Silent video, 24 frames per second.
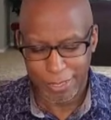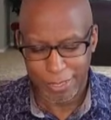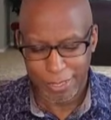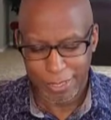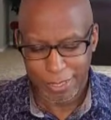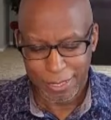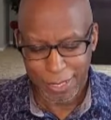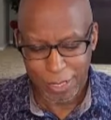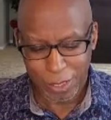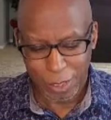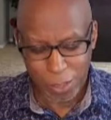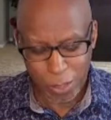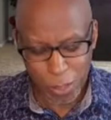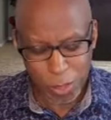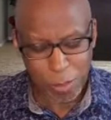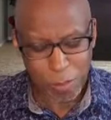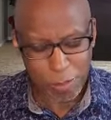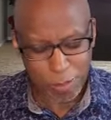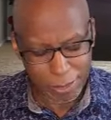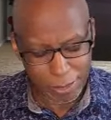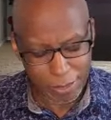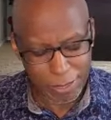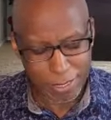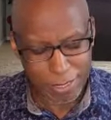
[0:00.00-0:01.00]
mm-hmm. that you
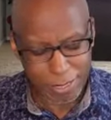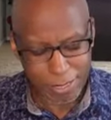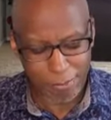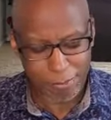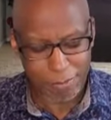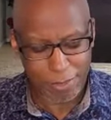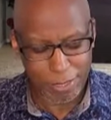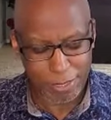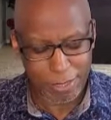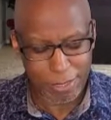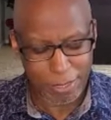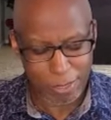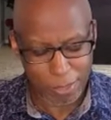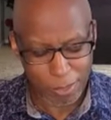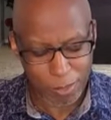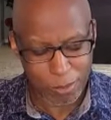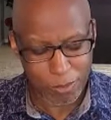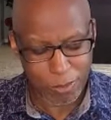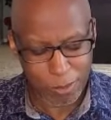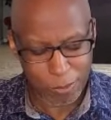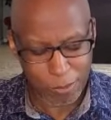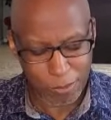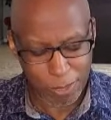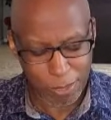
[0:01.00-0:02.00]
believe that there's
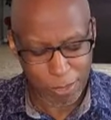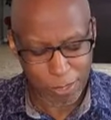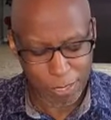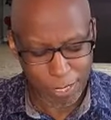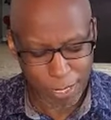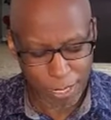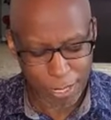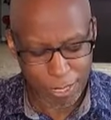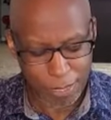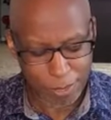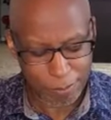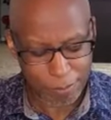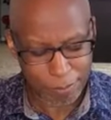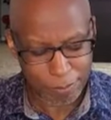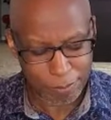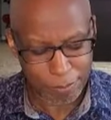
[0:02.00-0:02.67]
only one God.